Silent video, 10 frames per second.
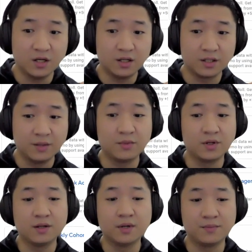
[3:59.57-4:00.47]
some of
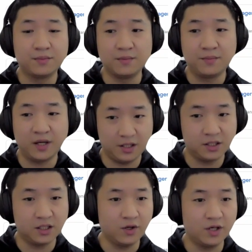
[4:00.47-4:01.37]
them might be paid
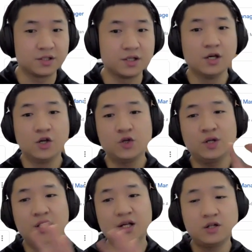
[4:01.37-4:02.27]
service. So
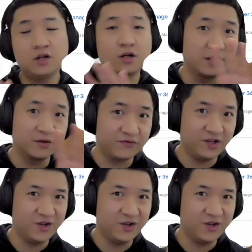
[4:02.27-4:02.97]
let's talk about the free